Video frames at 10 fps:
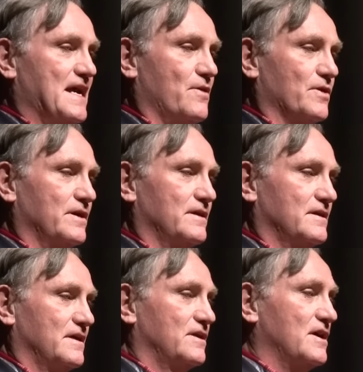Tower
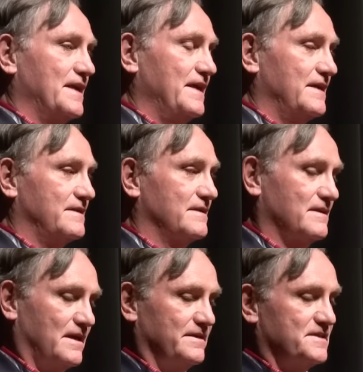got hit
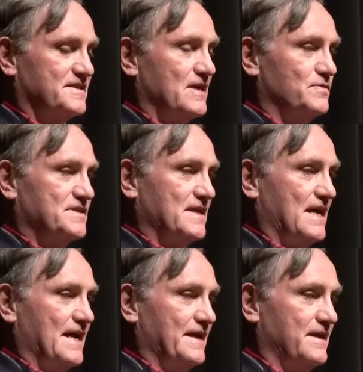on the south
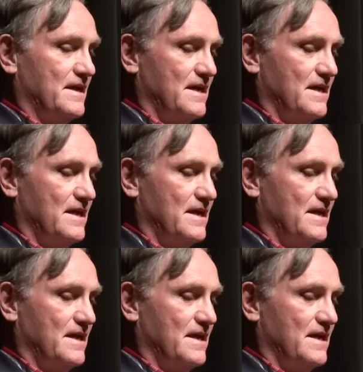side.